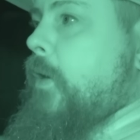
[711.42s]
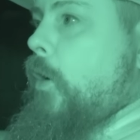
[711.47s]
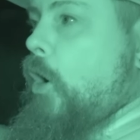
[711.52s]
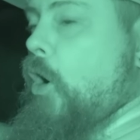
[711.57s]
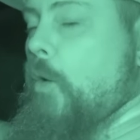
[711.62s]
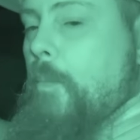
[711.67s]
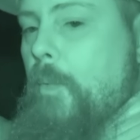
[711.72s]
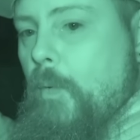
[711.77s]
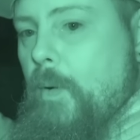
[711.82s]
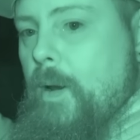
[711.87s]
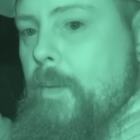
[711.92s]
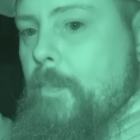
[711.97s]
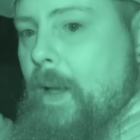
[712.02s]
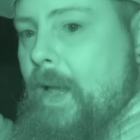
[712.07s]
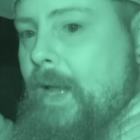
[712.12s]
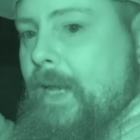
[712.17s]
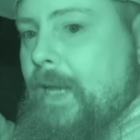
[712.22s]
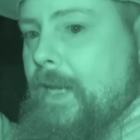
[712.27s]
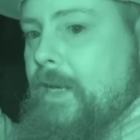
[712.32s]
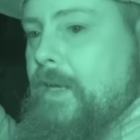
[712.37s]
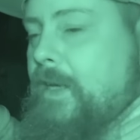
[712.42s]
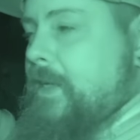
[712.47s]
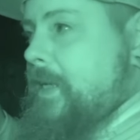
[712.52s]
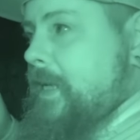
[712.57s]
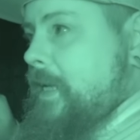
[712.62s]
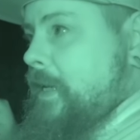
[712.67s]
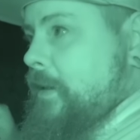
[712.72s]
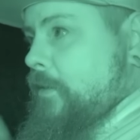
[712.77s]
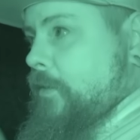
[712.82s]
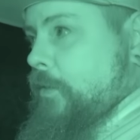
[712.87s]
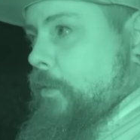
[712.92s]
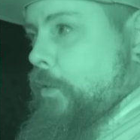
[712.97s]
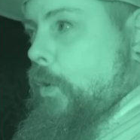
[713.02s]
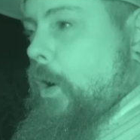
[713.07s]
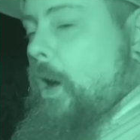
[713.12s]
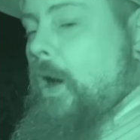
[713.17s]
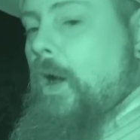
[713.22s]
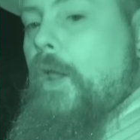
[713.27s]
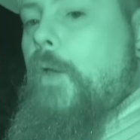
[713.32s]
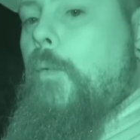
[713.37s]
On my way back in, Dean thought
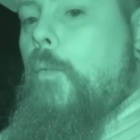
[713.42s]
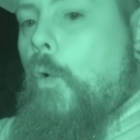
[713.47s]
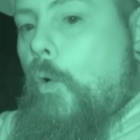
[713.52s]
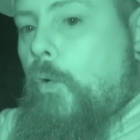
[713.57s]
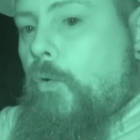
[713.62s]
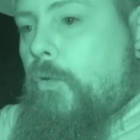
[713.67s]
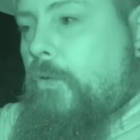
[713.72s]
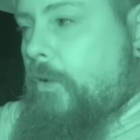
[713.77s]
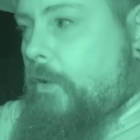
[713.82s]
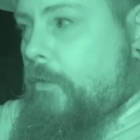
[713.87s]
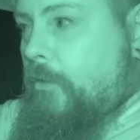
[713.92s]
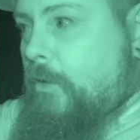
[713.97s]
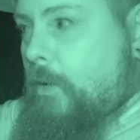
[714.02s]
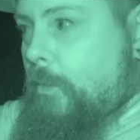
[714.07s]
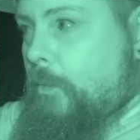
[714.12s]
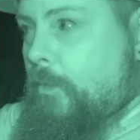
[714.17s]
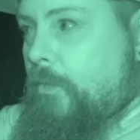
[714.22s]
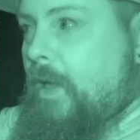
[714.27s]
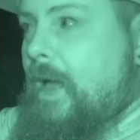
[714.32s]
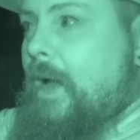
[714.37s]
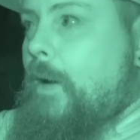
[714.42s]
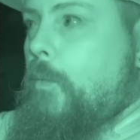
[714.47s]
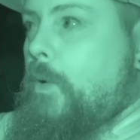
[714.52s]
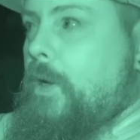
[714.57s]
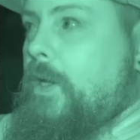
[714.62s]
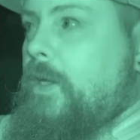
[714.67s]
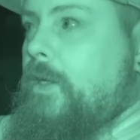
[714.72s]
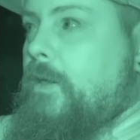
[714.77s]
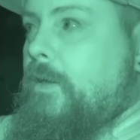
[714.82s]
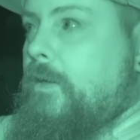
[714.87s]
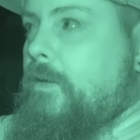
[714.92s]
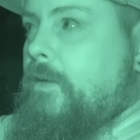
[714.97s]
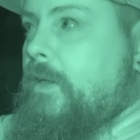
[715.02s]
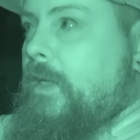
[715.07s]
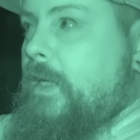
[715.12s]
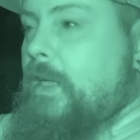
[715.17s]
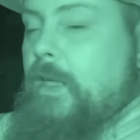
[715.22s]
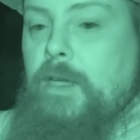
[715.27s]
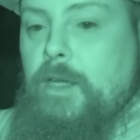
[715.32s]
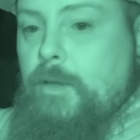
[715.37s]
I walked around that way.
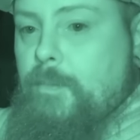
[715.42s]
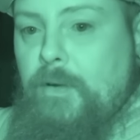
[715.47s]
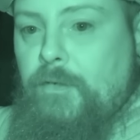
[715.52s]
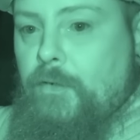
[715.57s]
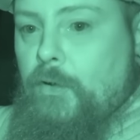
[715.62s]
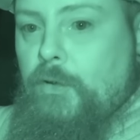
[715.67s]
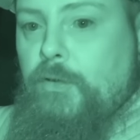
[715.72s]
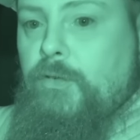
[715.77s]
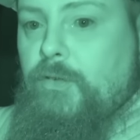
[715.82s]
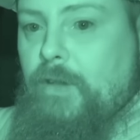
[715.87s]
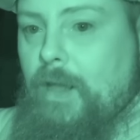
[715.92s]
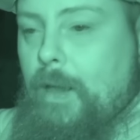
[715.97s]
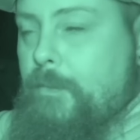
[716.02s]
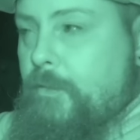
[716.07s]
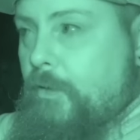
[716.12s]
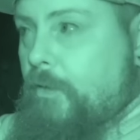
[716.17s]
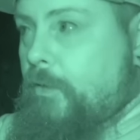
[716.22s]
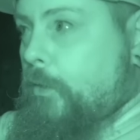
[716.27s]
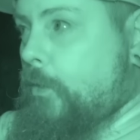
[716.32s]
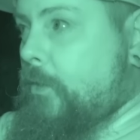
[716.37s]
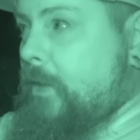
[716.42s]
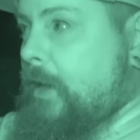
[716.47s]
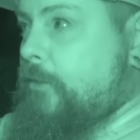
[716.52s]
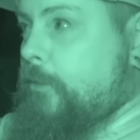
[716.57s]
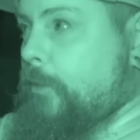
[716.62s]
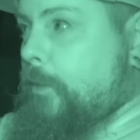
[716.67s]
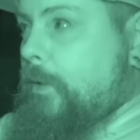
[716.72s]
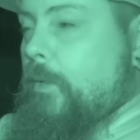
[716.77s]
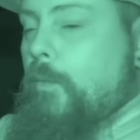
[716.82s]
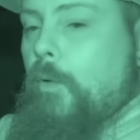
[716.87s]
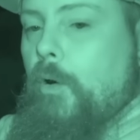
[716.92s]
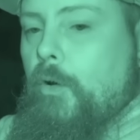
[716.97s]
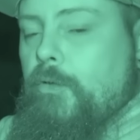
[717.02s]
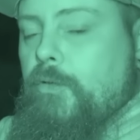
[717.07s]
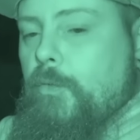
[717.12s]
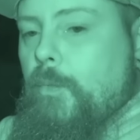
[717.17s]
He heard my footsteps and thought that's where I was.